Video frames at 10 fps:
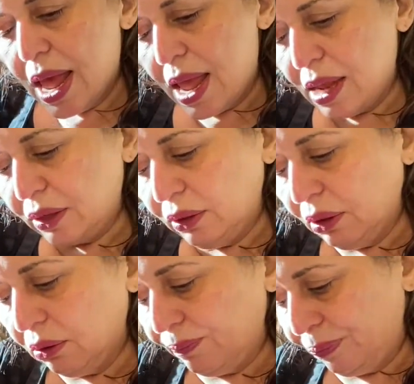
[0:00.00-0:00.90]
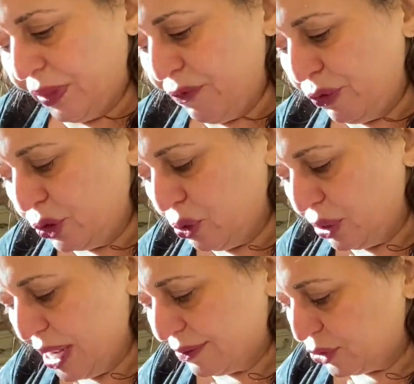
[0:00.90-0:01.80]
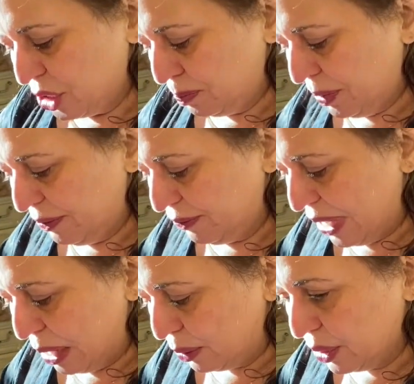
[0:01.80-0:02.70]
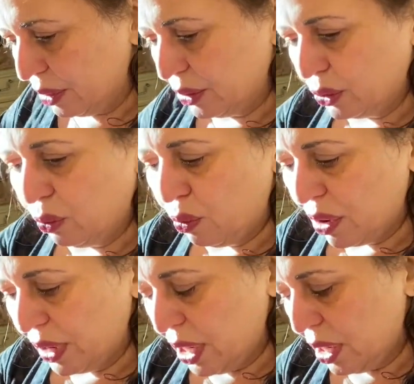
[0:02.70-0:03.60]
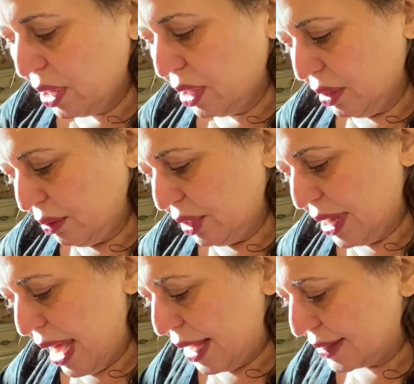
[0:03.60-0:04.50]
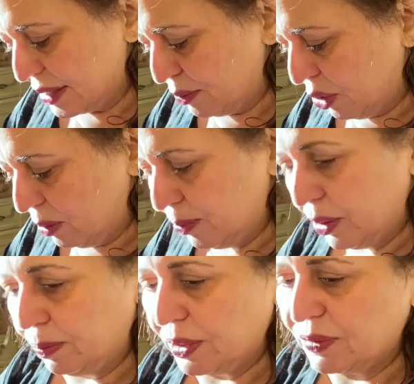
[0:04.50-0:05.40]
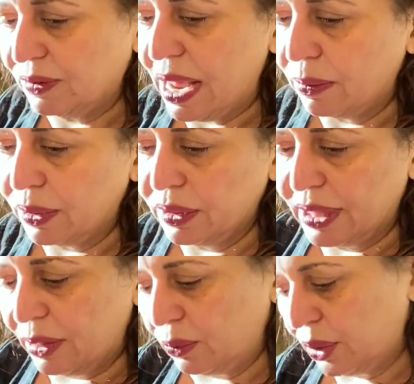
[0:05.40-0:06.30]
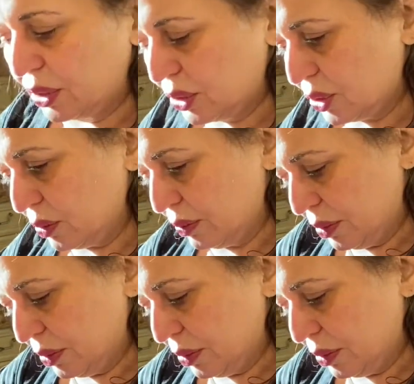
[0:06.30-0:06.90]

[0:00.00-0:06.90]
And you know, if you don't have chickpea flour, don't worry. You can add some all-purpose flour. That works too.